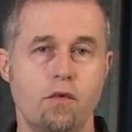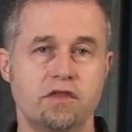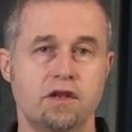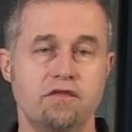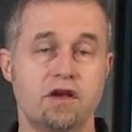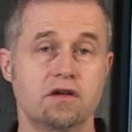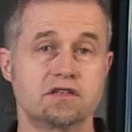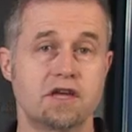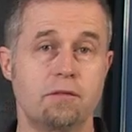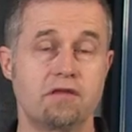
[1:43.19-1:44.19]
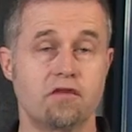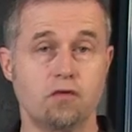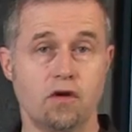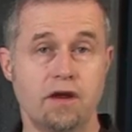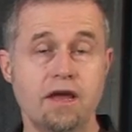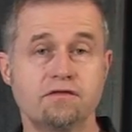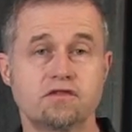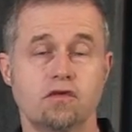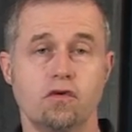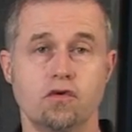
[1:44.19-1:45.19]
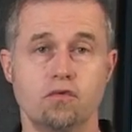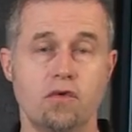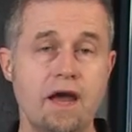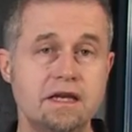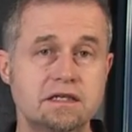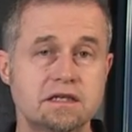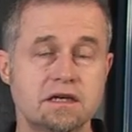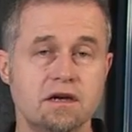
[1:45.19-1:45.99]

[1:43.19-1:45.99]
whether the vehicle is coming from your left or your right